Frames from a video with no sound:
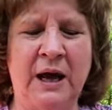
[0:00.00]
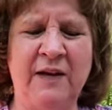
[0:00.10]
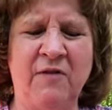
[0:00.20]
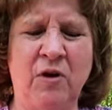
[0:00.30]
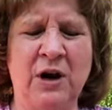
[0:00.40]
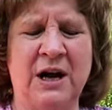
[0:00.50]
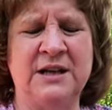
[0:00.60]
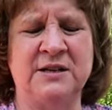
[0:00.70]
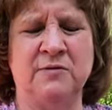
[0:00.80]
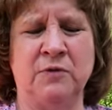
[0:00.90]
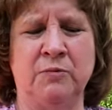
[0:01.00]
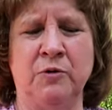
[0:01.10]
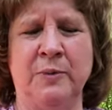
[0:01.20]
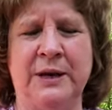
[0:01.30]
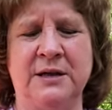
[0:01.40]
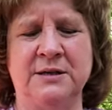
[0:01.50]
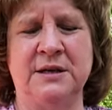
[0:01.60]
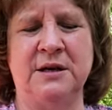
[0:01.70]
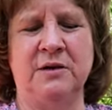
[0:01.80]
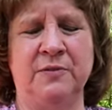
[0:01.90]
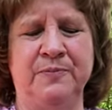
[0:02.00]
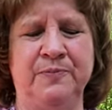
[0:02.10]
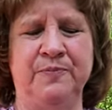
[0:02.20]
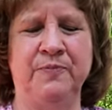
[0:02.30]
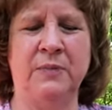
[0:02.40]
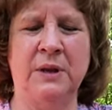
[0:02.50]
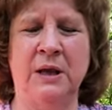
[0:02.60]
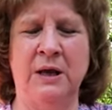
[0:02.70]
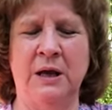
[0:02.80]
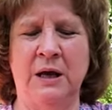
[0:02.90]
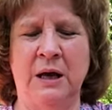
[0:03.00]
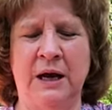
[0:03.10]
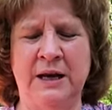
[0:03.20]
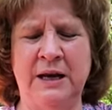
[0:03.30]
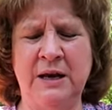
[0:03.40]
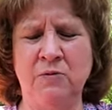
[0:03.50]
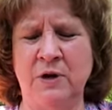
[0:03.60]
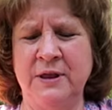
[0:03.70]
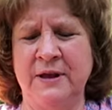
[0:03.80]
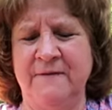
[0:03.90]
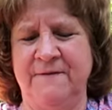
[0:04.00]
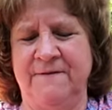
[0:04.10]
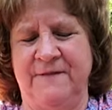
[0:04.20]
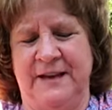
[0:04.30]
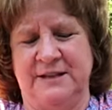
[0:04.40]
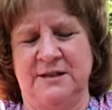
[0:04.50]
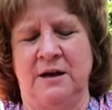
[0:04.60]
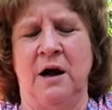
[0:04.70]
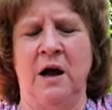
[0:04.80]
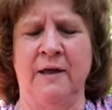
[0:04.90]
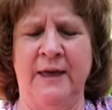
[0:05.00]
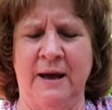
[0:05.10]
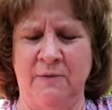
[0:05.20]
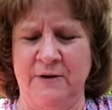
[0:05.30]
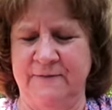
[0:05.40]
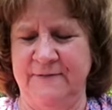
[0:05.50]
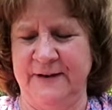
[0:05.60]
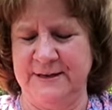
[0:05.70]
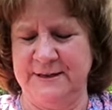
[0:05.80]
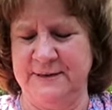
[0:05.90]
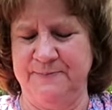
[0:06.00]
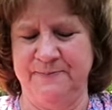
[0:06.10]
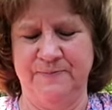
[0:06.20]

I have all kinds of rubber bands here. I need one that fits. Ah, that one fits.